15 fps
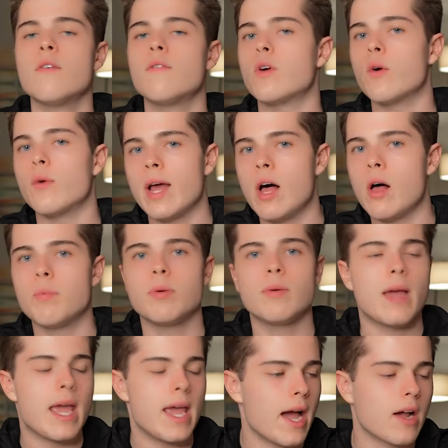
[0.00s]
for your own help,
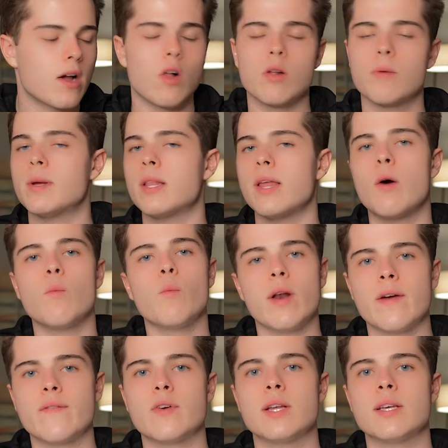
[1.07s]
AI caller build out,
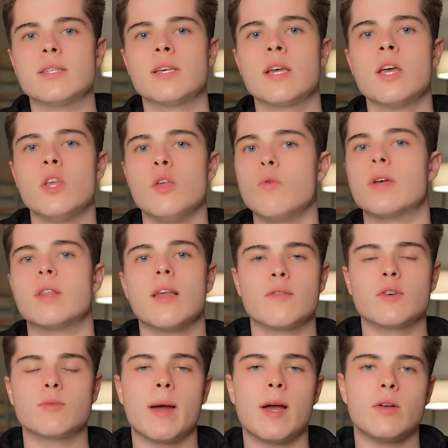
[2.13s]
whatever it is, you can
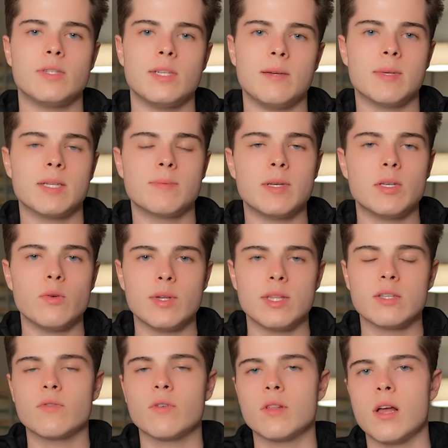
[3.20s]
leverage my own team that's been
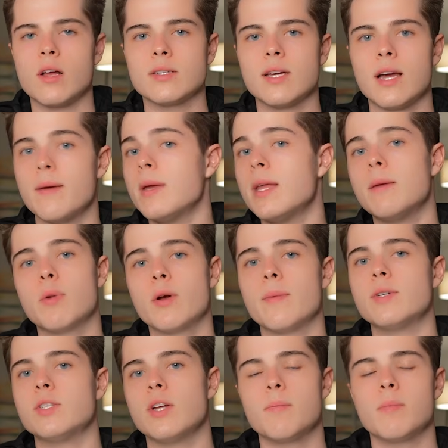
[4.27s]
doing this for a long time and
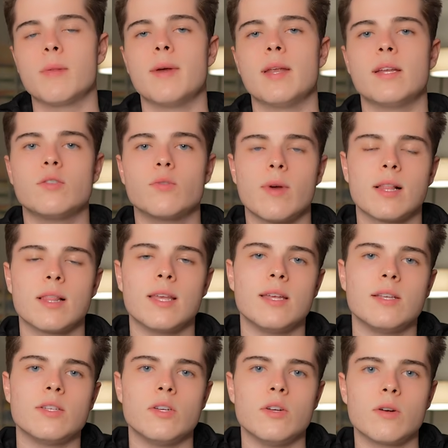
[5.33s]
pretty much implement it
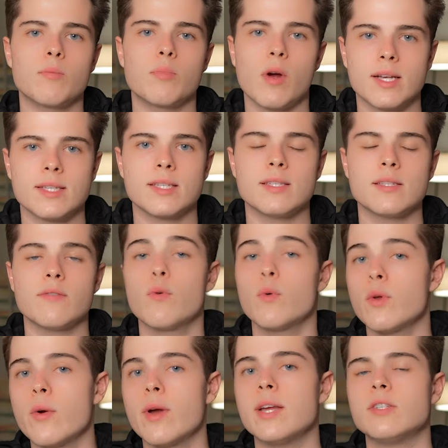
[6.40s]
directly into your process
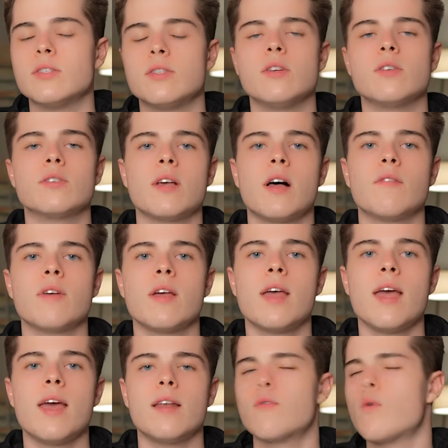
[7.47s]
for your agency yourself.
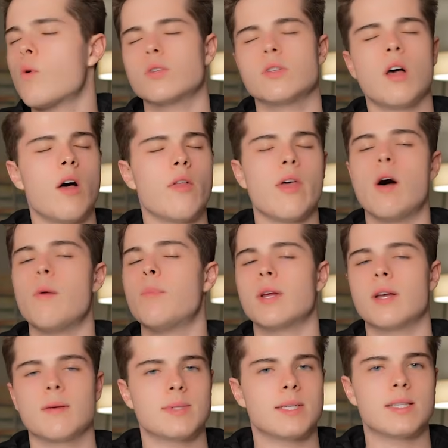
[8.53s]
And of course, all the help
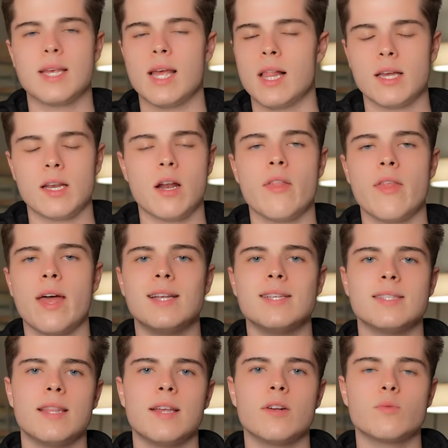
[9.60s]
when it comes to scaling and all that
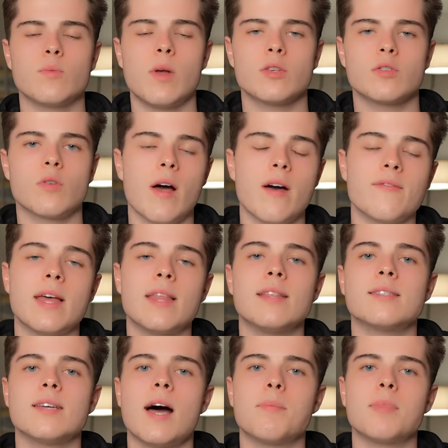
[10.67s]
is in there as well. So I'll have that
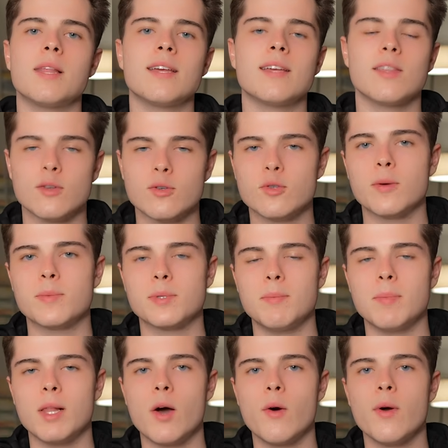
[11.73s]
in the top link in the
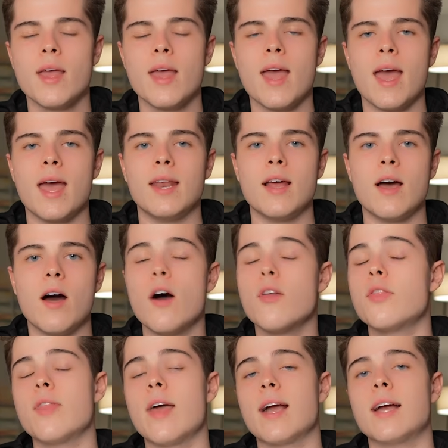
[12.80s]
description below. And
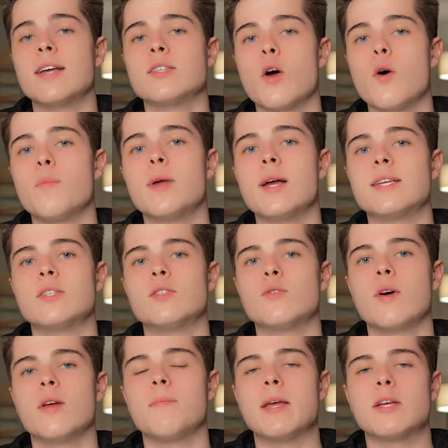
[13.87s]
other than that, guys, I hope you guys
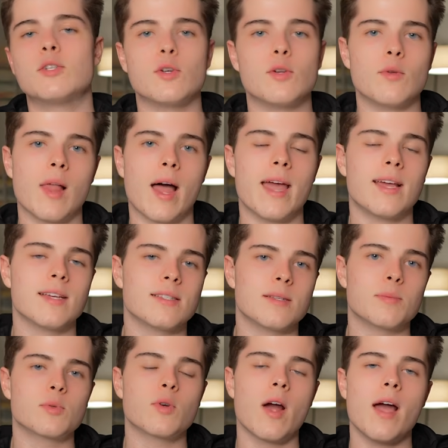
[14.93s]
enjoyed. Make sure you like,
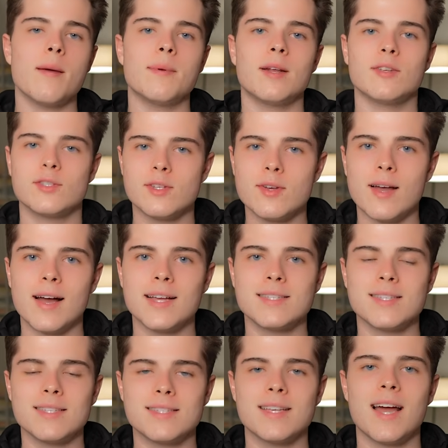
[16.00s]
subscribe, and I'll see you
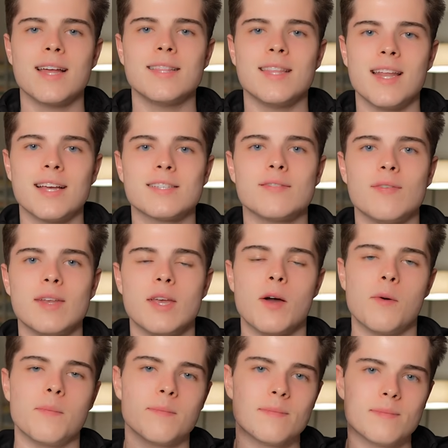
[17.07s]
guys inside the next
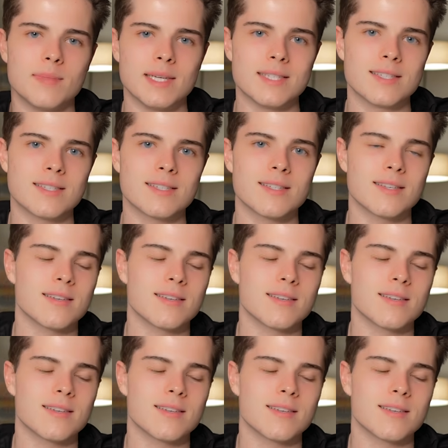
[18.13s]
video. Peace.